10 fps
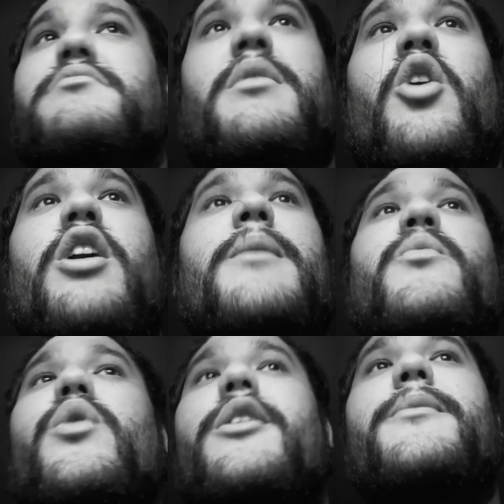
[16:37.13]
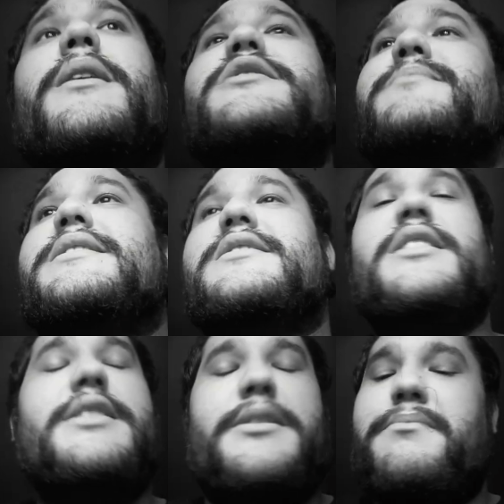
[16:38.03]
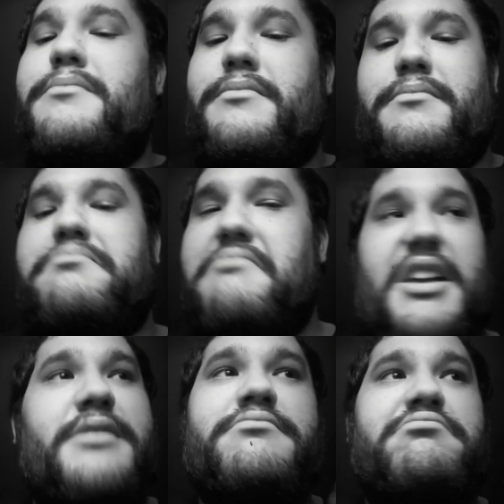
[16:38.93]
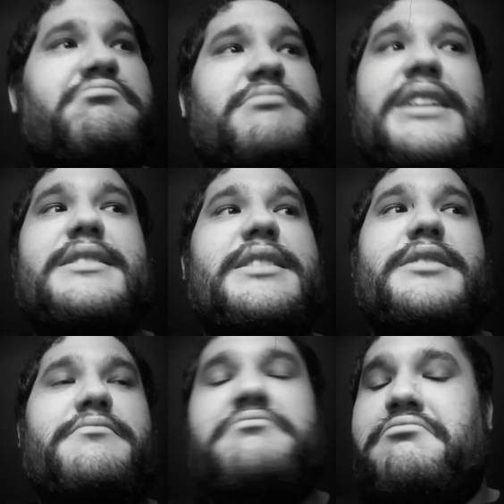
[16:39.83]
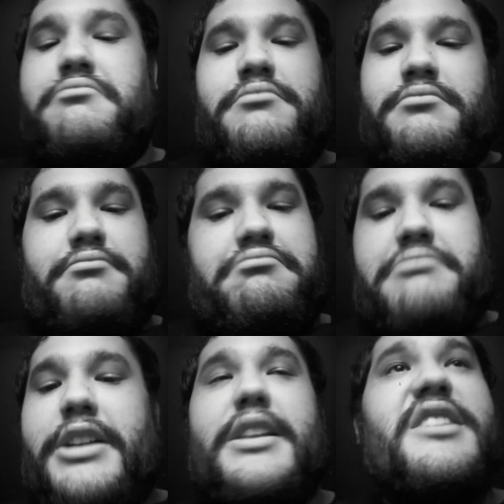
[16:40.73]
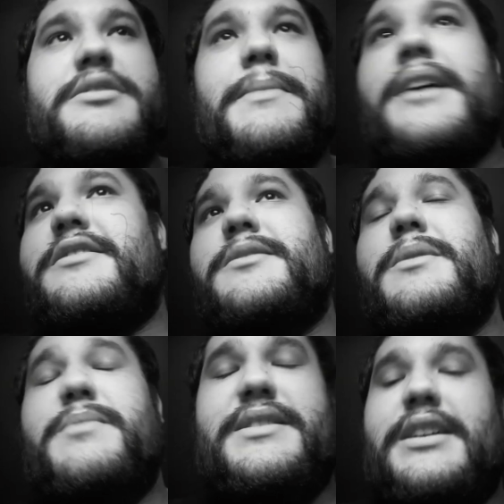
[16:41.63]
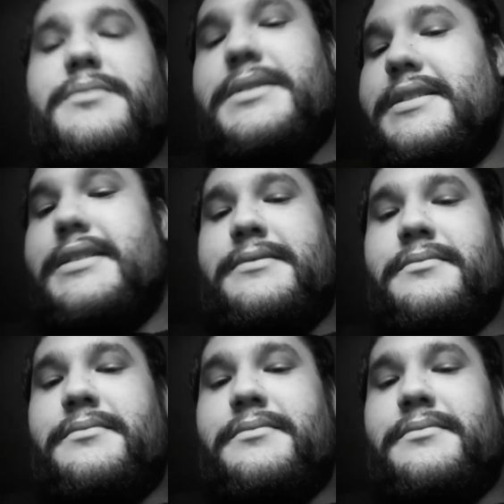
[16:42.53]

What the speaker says: All I'm worried about is my son, and that's it. Nothing else matters to me besides my son.